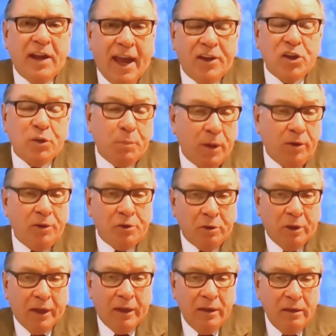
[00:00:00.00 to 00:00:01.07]
it has
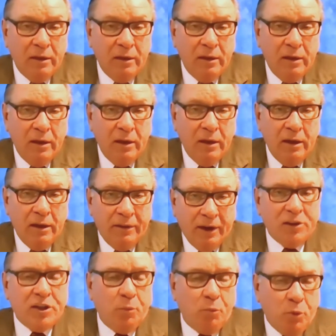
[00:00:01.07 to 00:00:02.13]
spiritually.
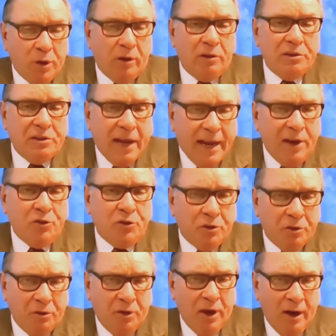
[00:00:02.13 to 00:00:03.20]
There's some real
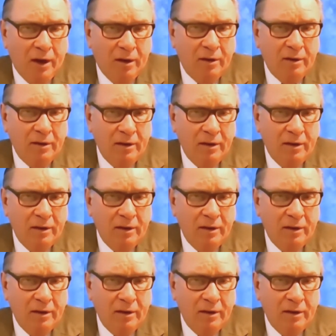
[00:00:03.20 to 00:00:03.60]
danger there.